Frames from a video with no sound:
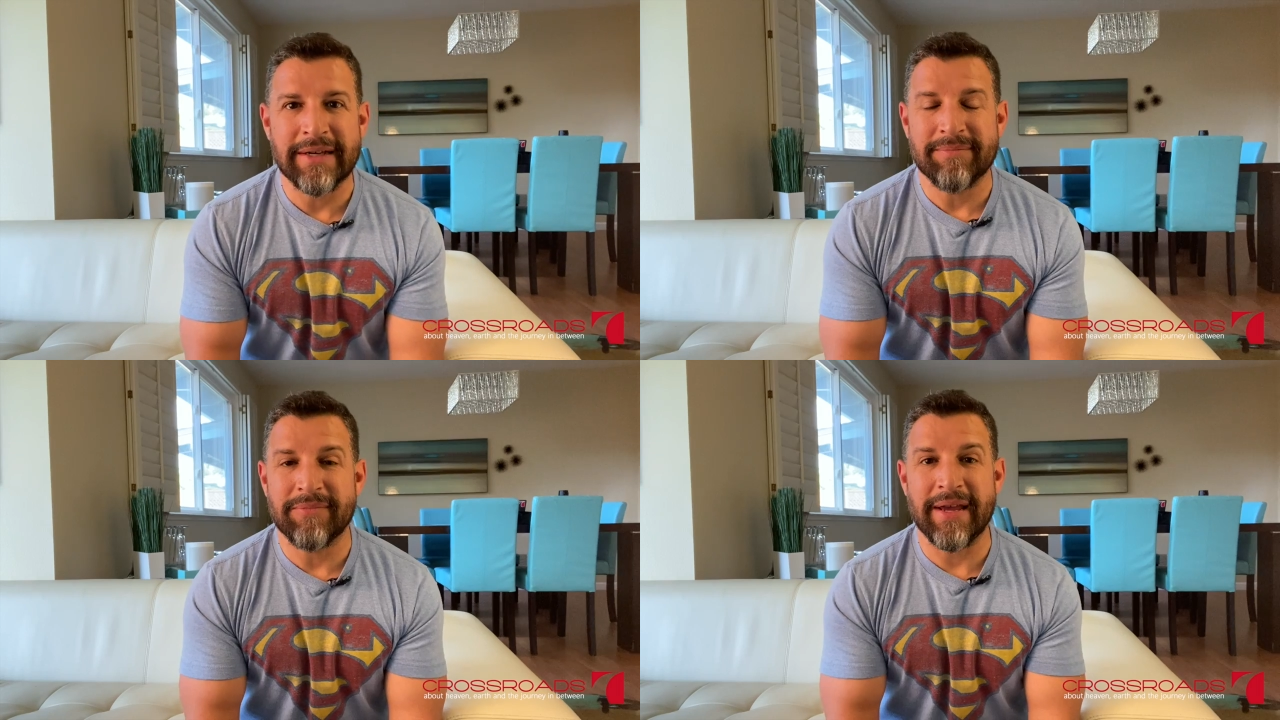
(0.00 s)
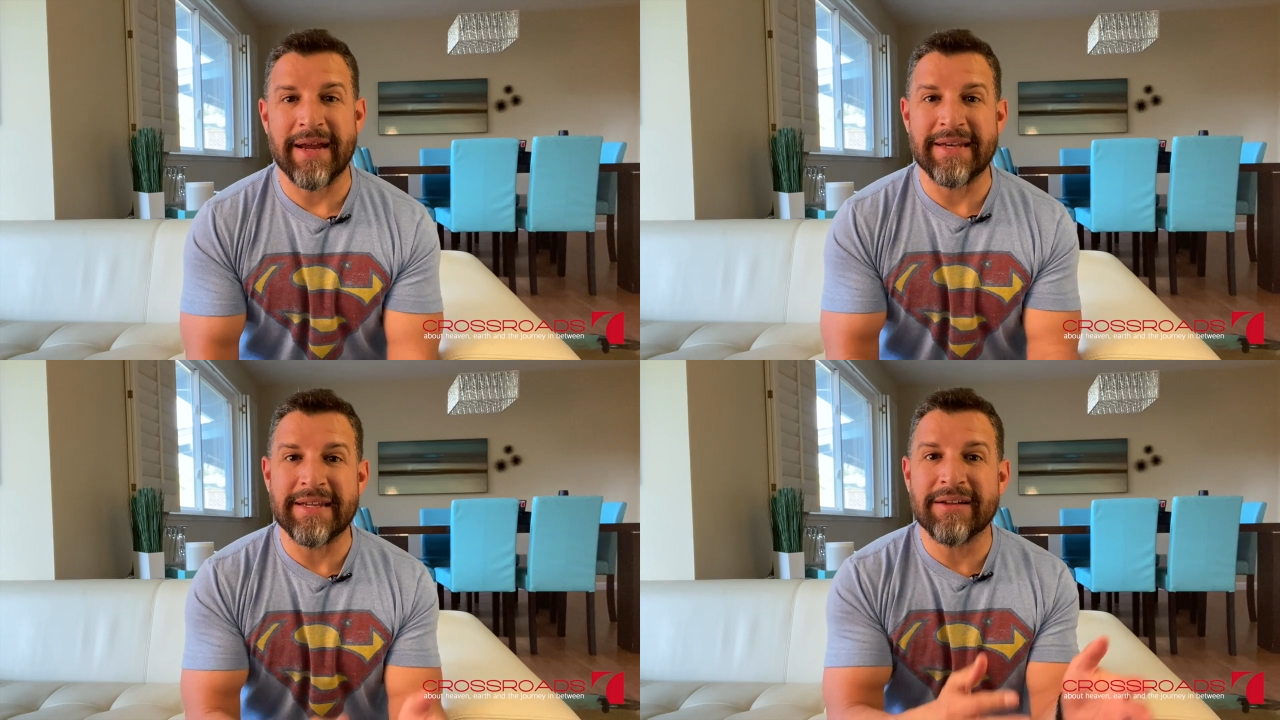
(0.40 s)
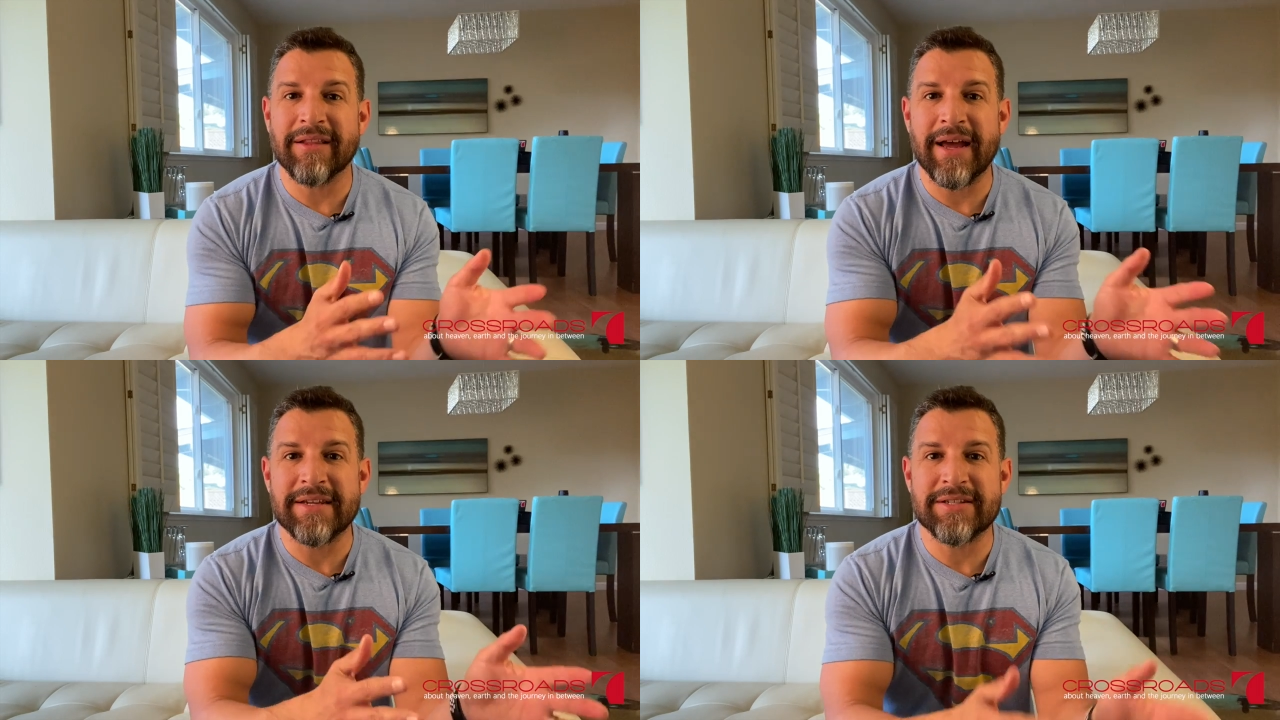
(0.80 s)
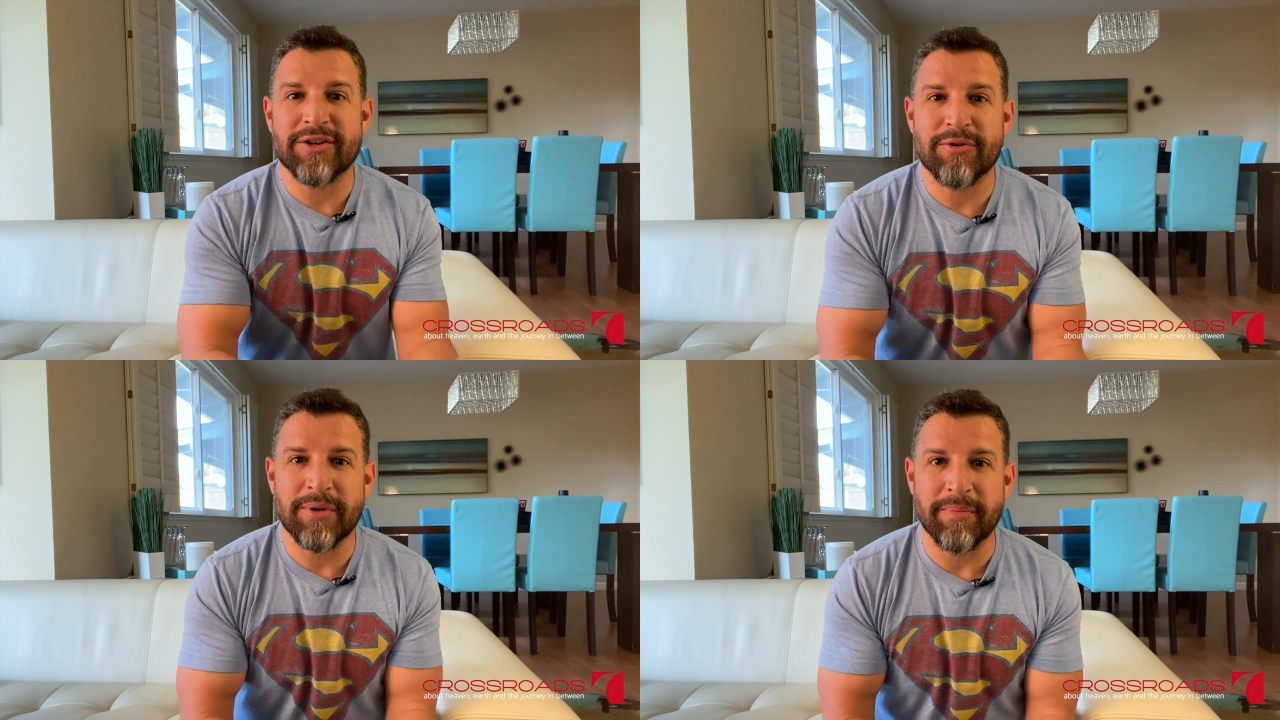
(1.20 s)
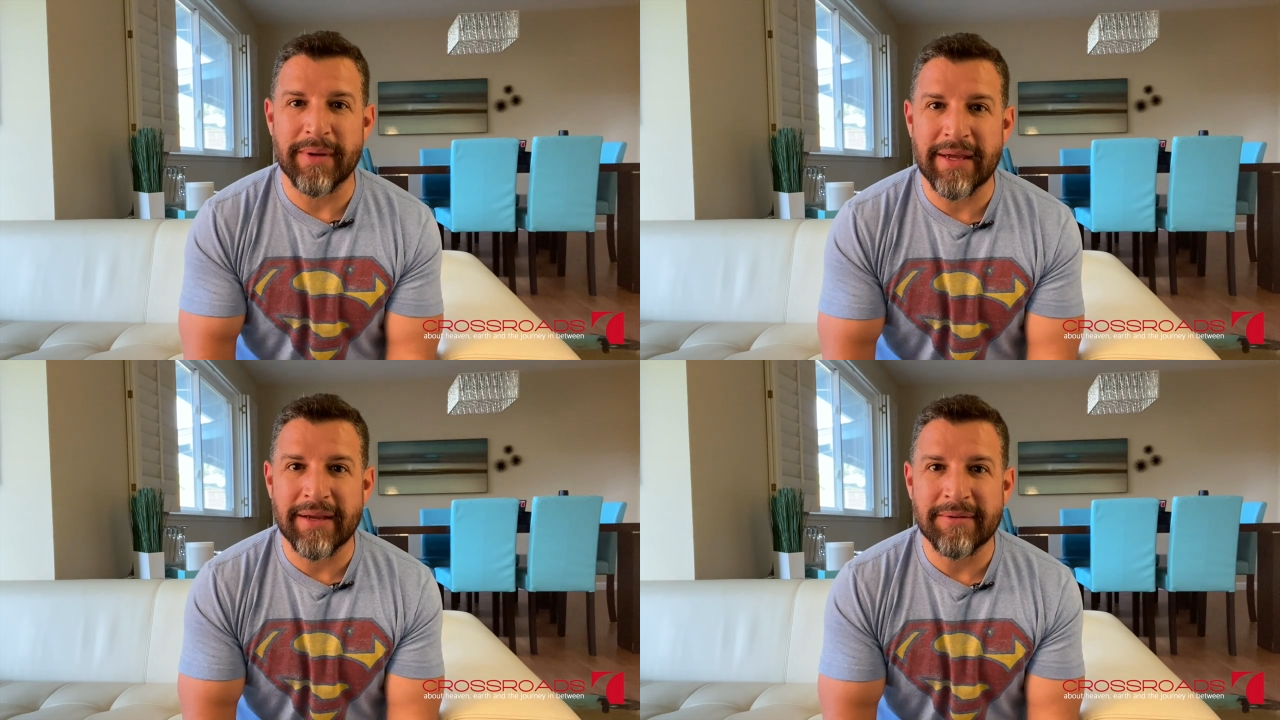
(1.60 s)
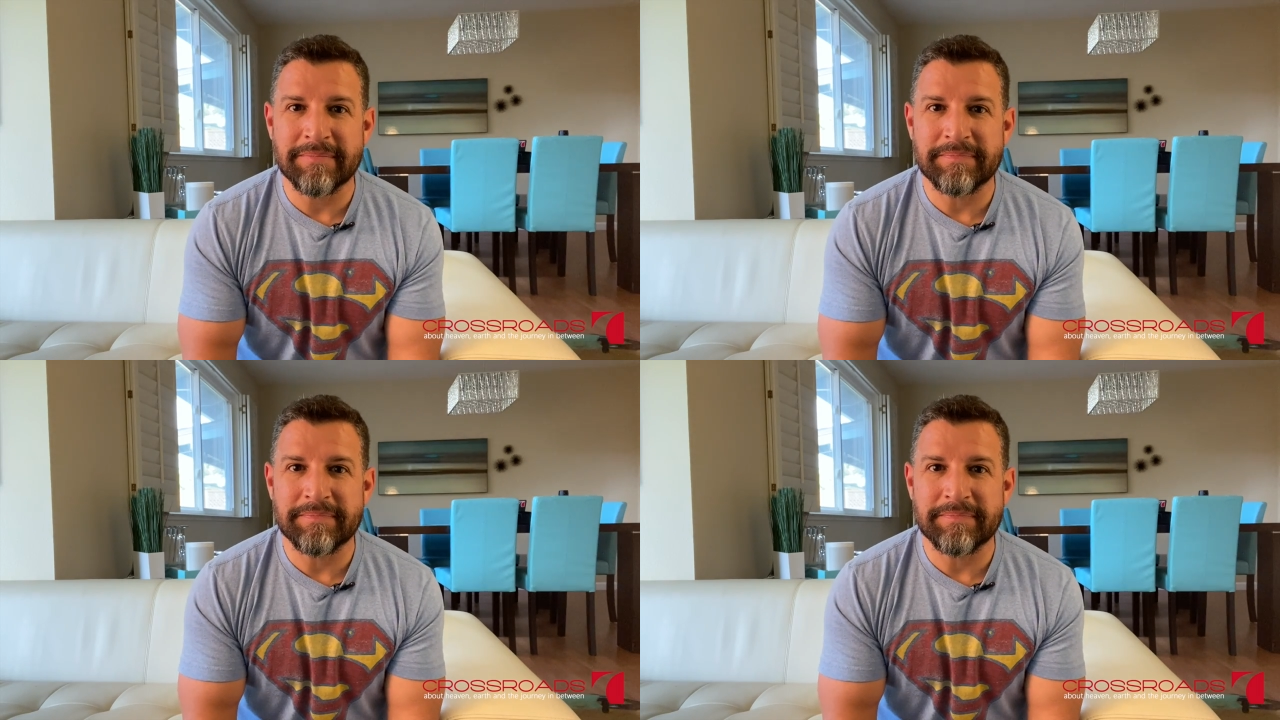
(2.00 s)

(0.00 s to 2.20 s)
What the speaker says: the idealized human being.